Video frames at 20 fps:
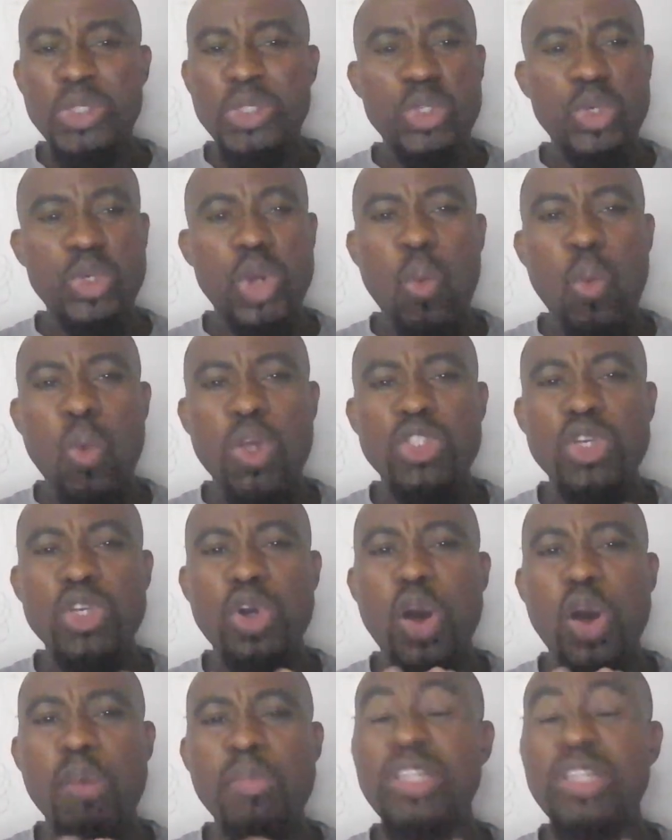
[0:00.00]
you do not want to
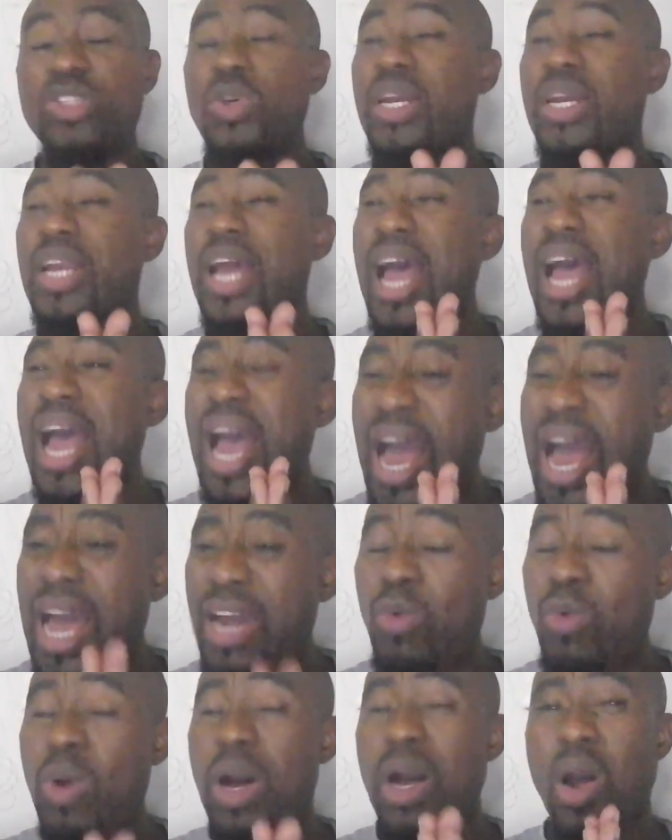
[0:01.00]
commit to an
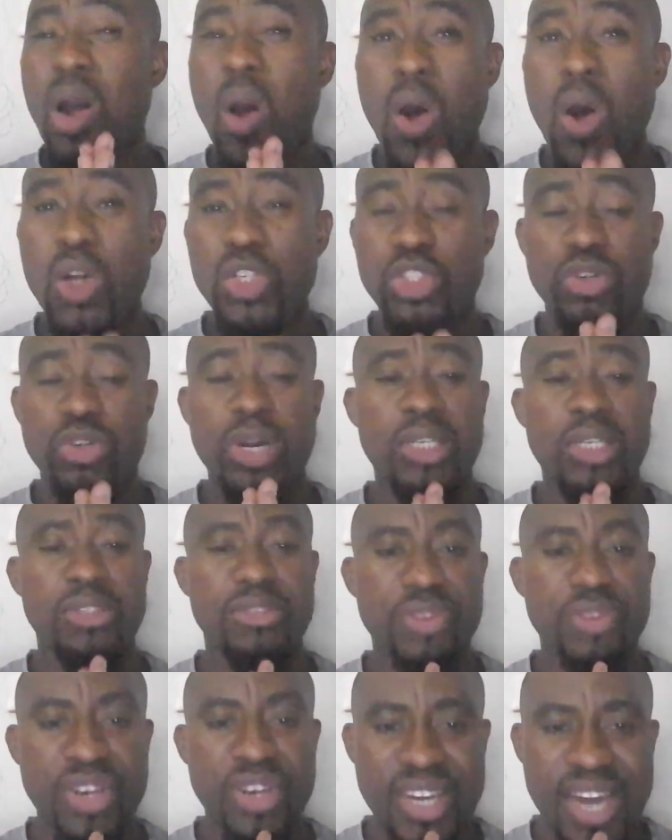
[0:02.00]
annual contract
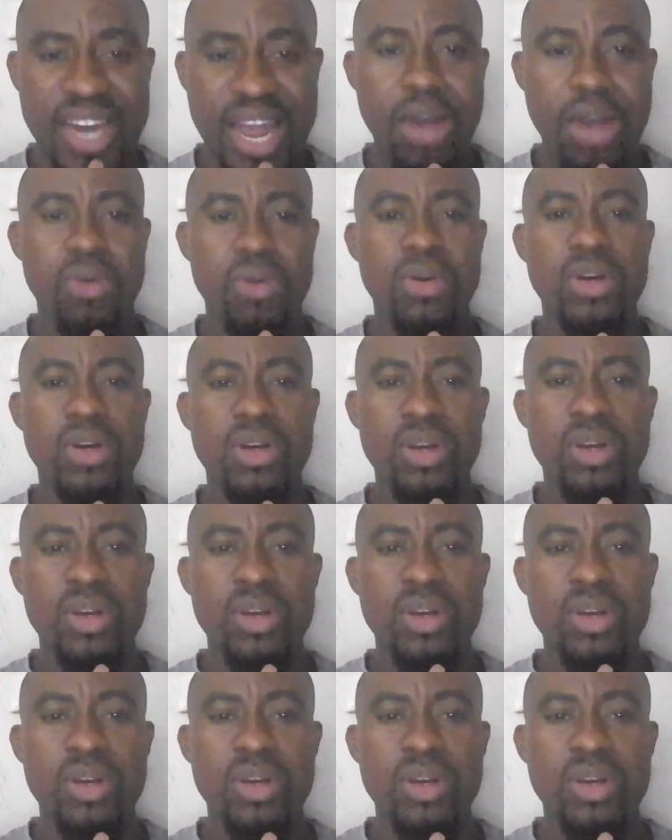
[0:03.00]
for now.